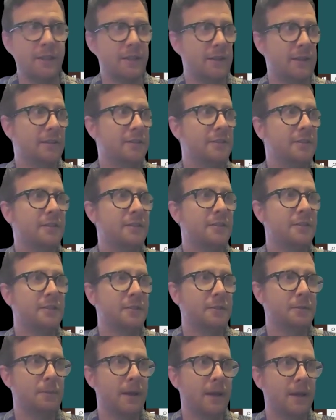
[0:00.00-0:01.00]
This is a
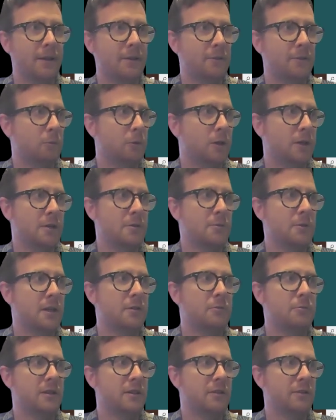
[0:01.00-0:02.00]
space where you can
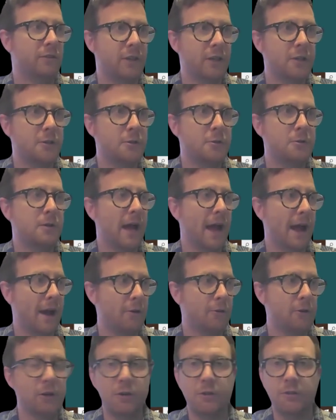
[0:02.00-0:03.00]
review
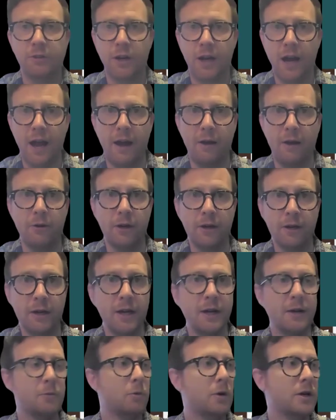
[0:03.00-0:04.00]
hour over hour
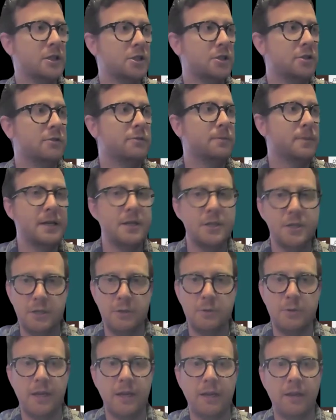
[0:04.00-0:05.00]
what you've been
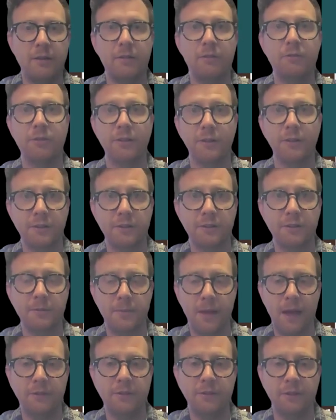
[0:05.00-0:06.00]
doing for the
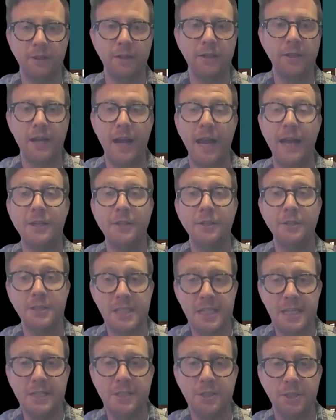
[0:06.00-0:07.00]
semester, and your
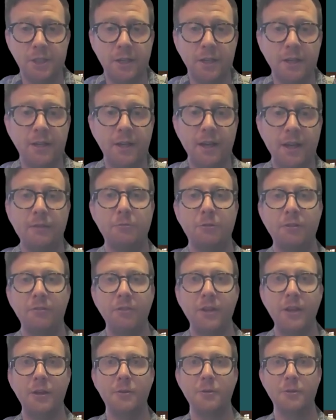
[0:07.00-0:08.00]
teacher can
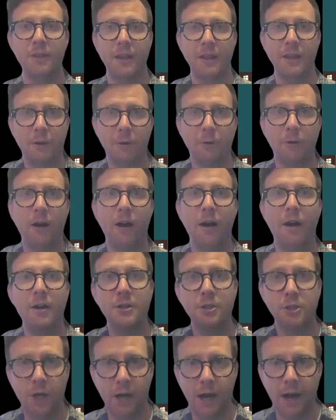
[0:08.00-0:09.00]
review that you're on
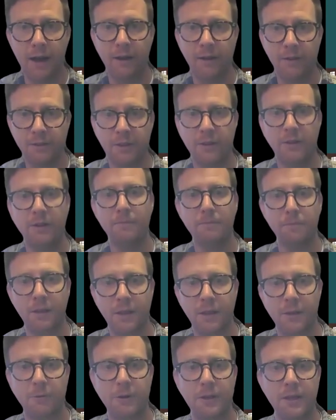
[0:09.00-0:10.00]
track to
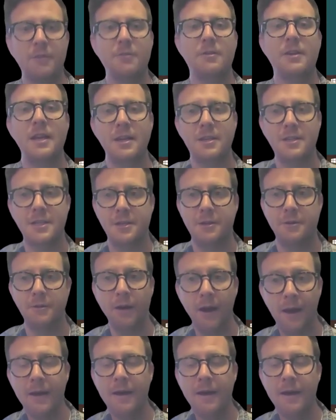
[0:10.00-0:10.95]
complete what you need to